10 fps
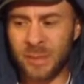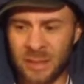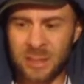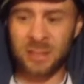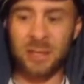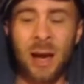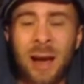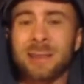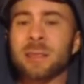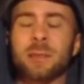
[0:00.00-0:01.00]
This is
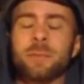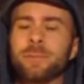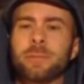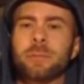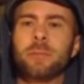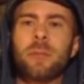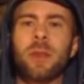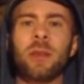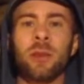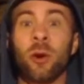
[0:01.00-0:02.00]
not
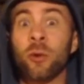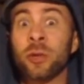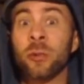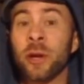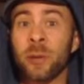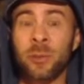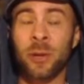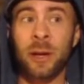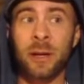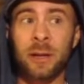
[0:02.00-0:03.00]
the only way to
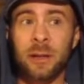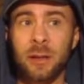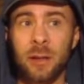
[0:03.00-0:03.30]
play.